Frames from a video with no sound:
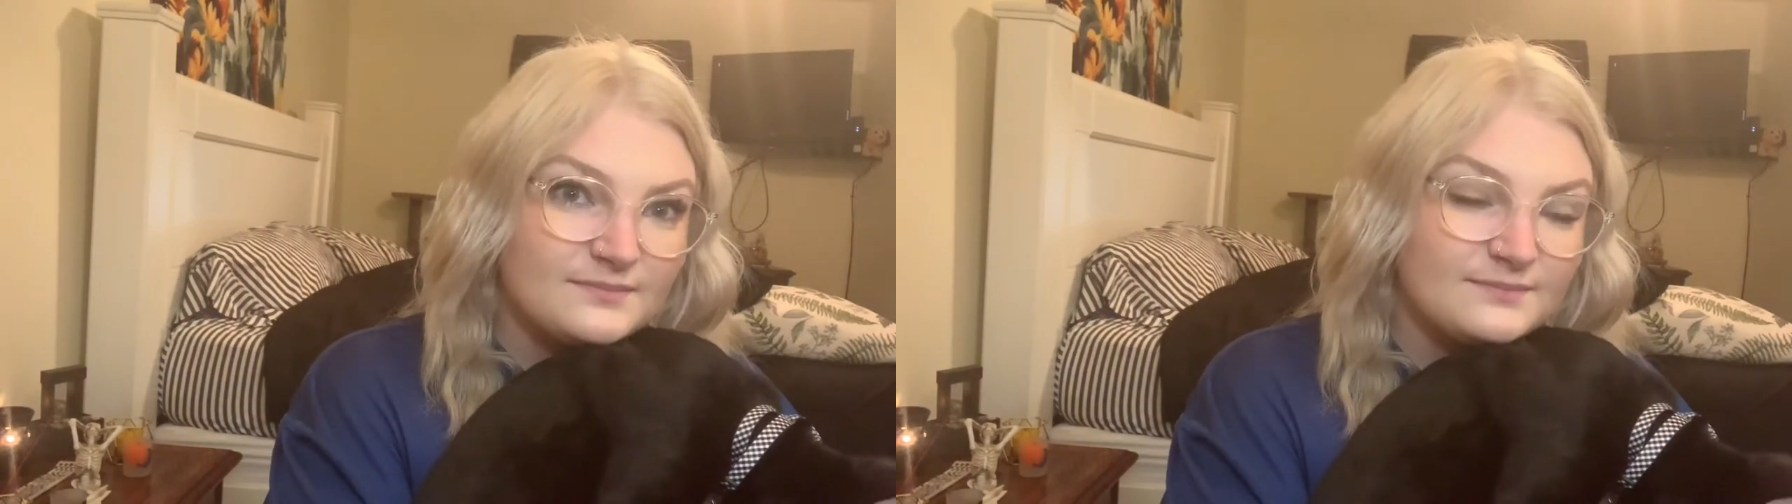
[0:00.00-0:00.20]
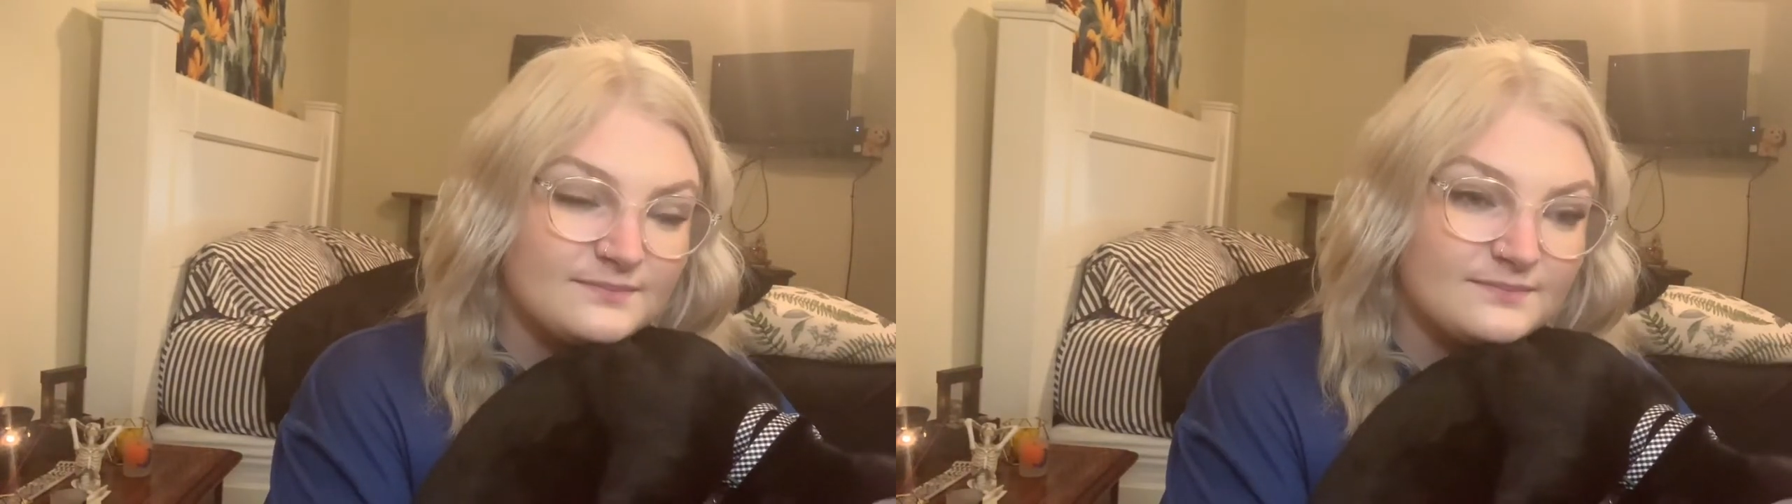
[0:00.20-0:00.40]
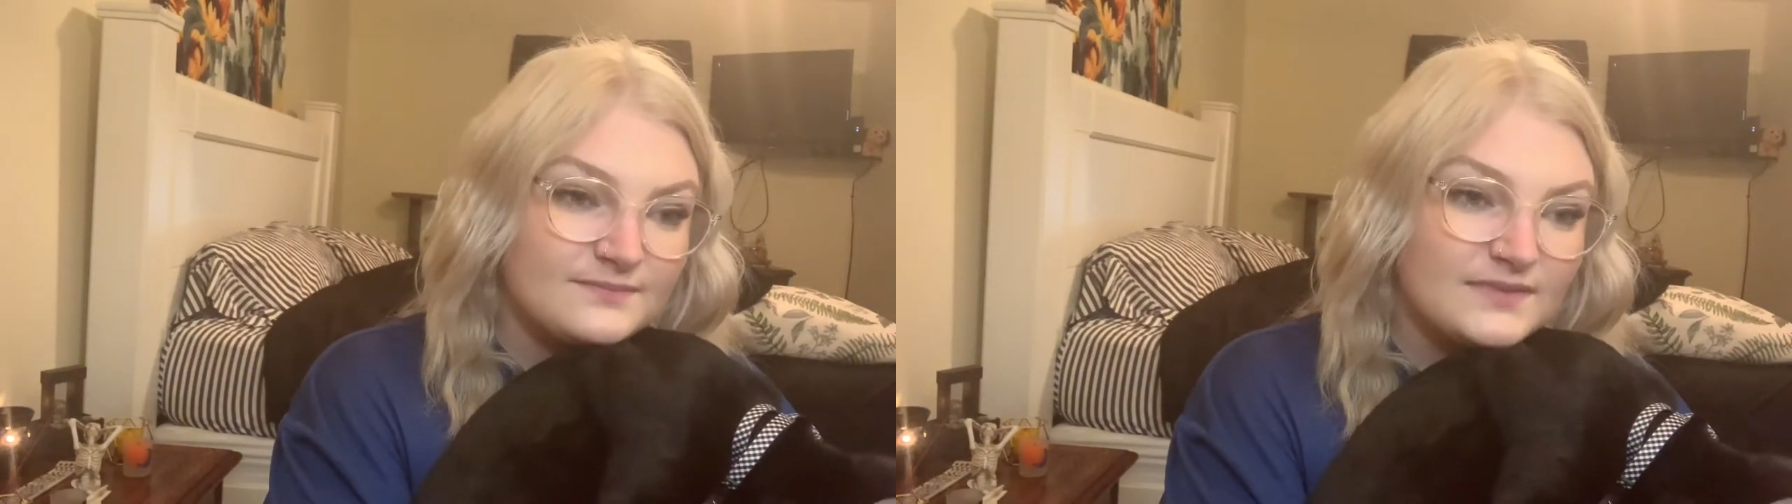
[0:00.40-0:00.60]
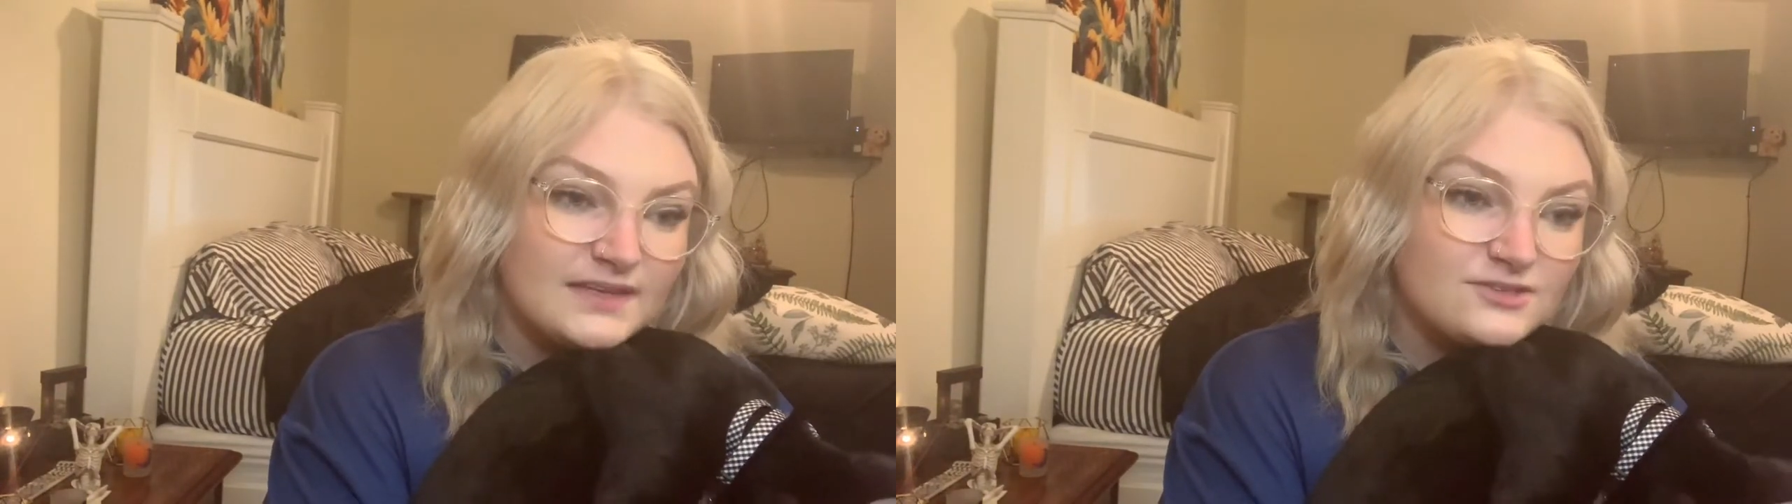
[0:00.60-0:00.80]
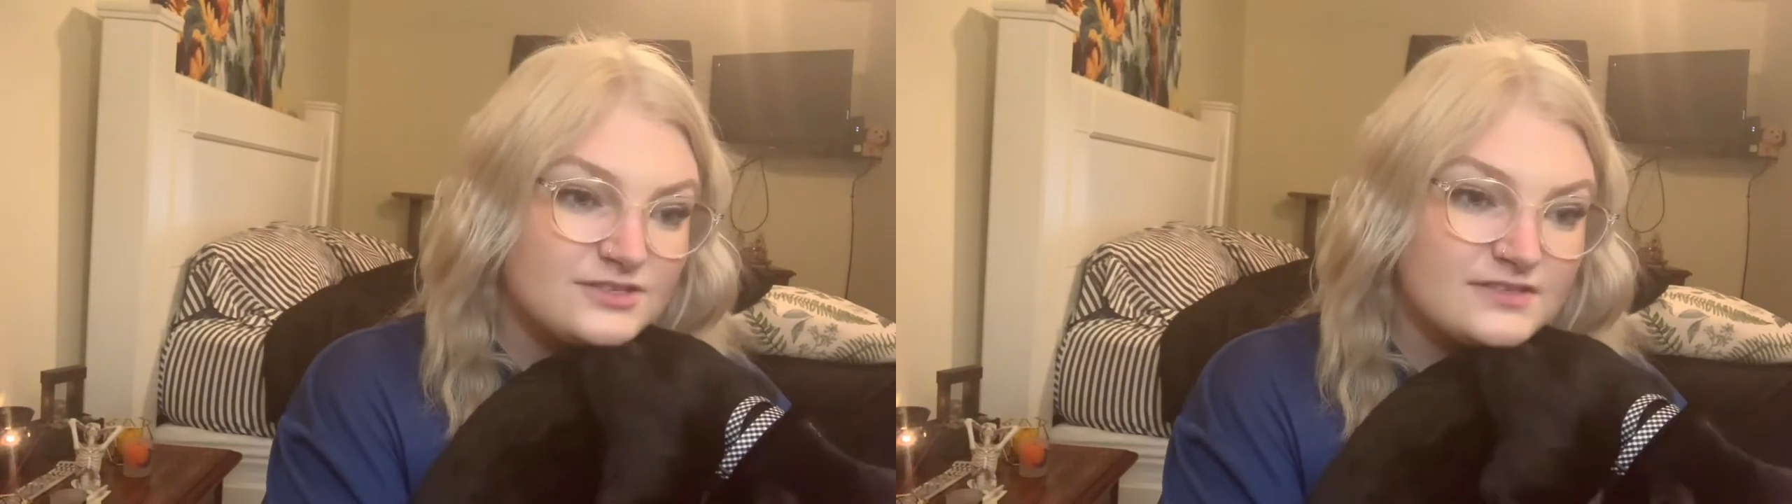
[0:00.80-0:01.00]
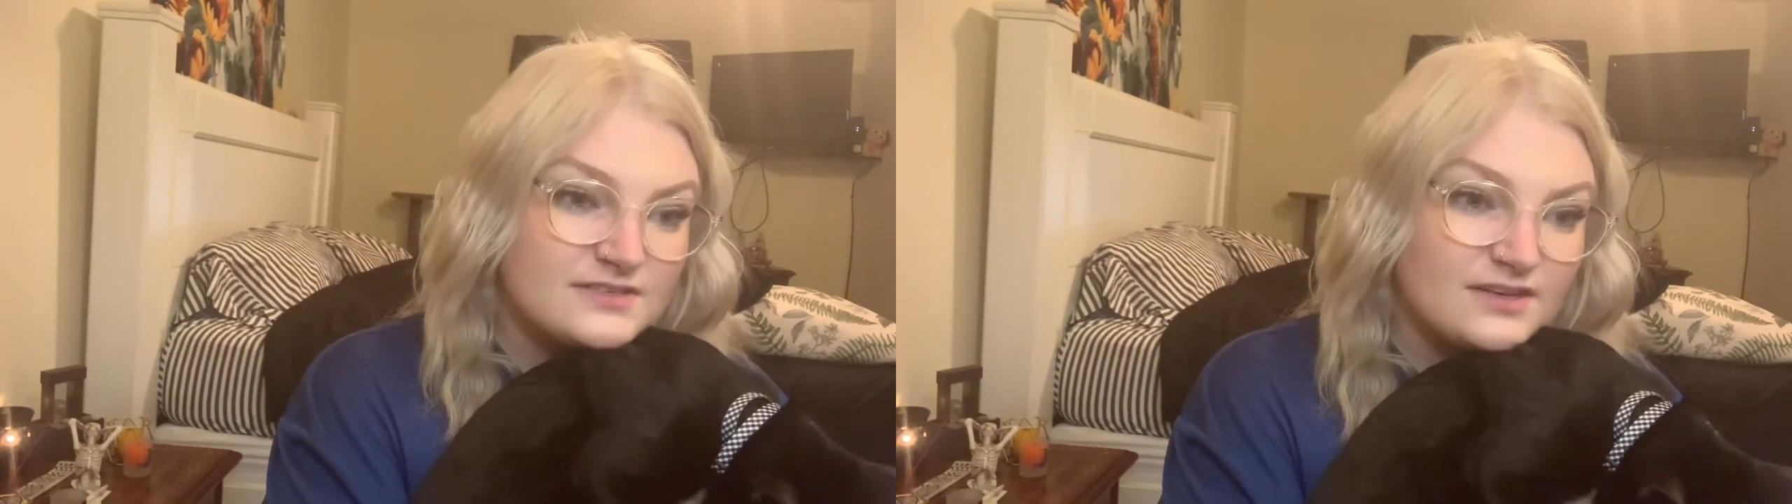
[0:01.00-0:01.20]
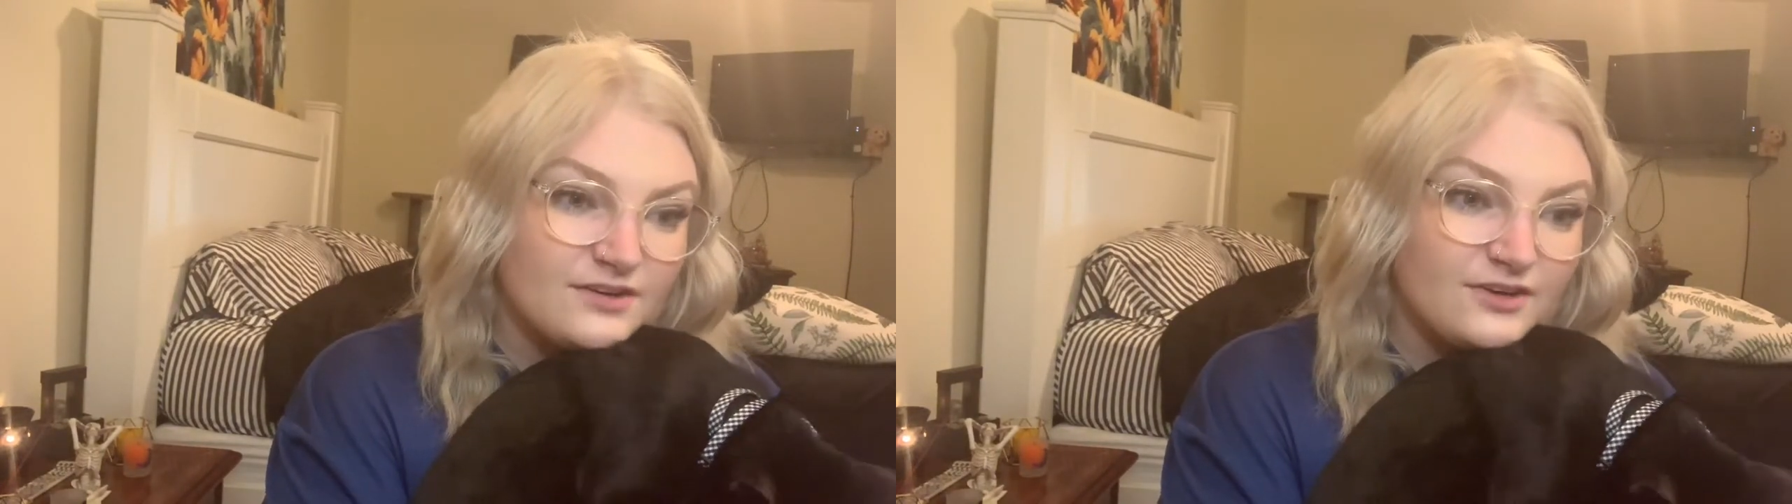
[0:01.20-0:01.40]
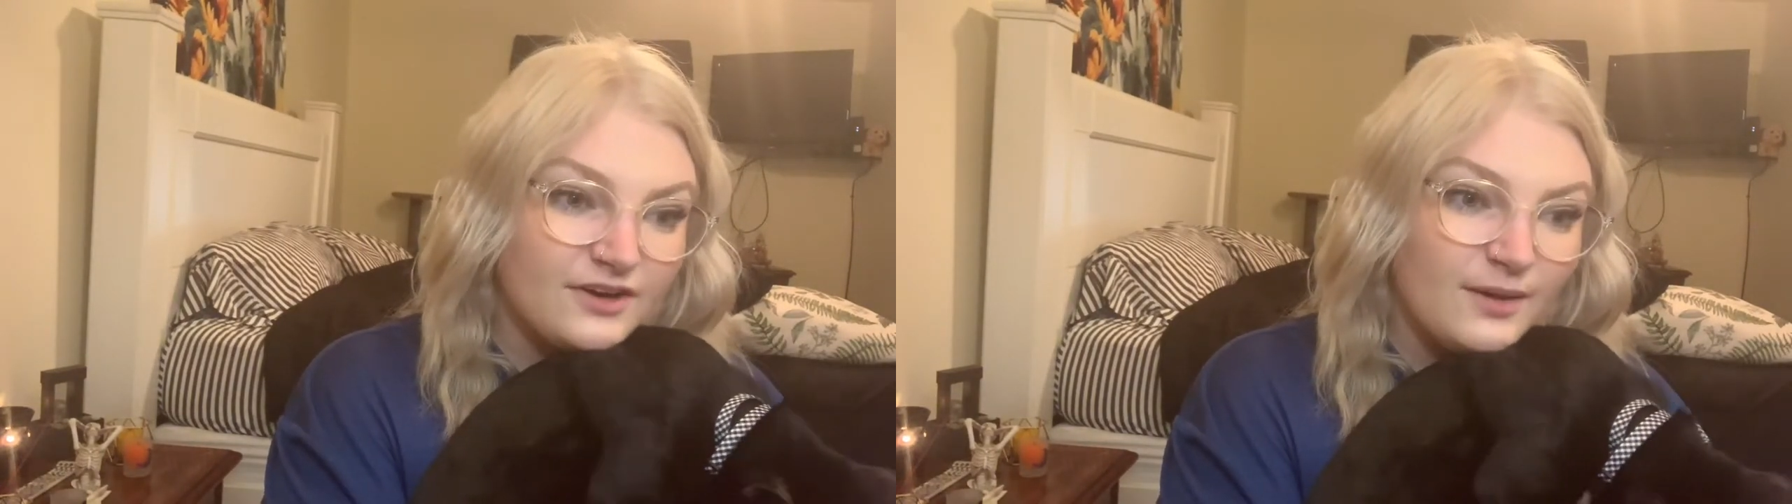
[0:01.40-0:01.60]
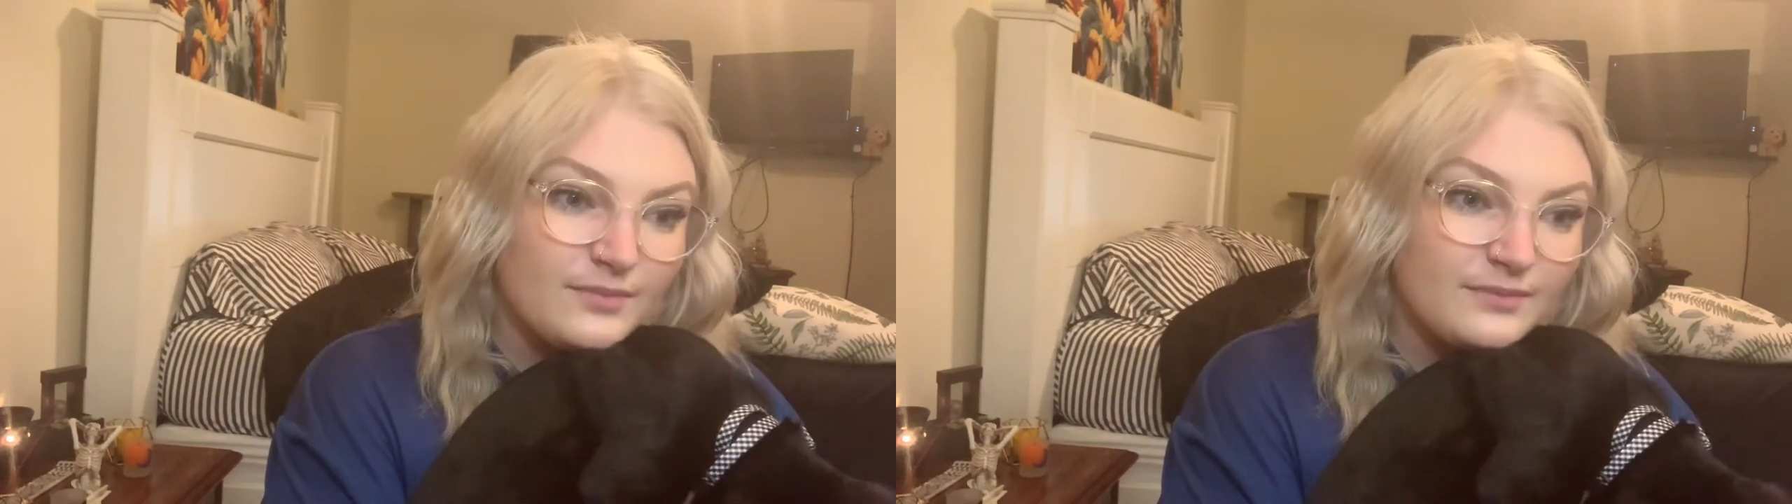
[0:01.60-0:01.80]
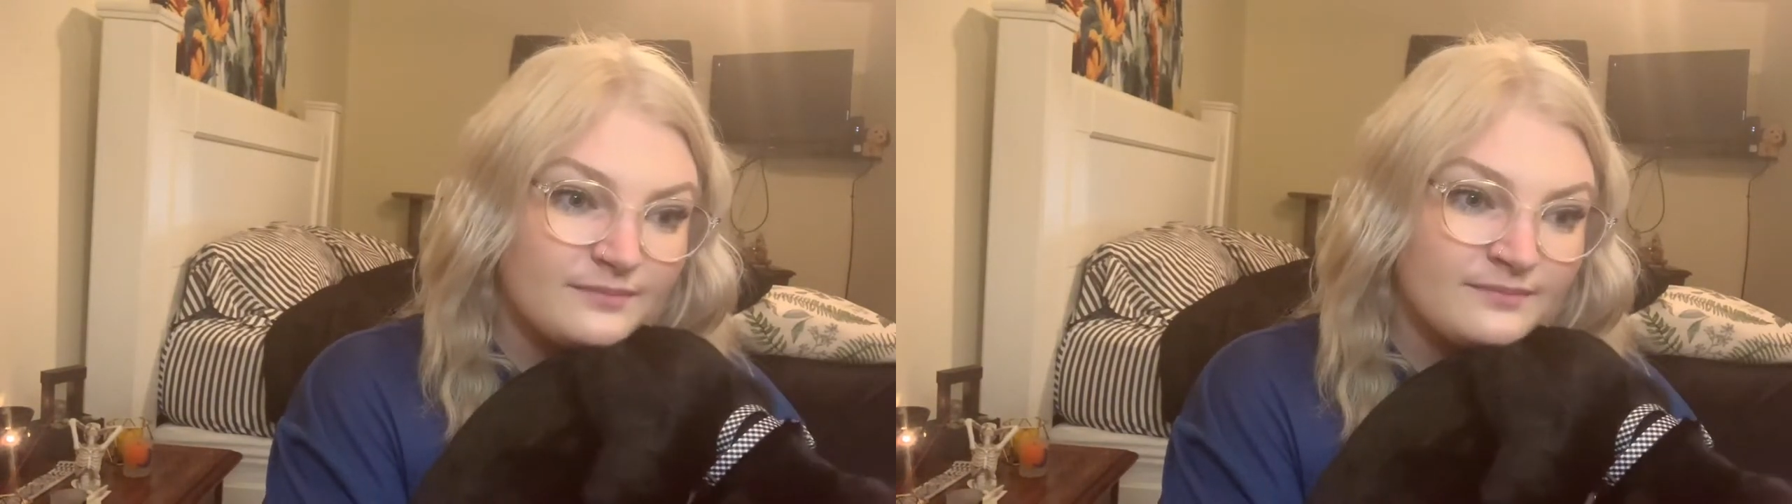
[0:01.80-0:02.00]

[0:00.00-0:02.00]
hmm, he just is under a cup.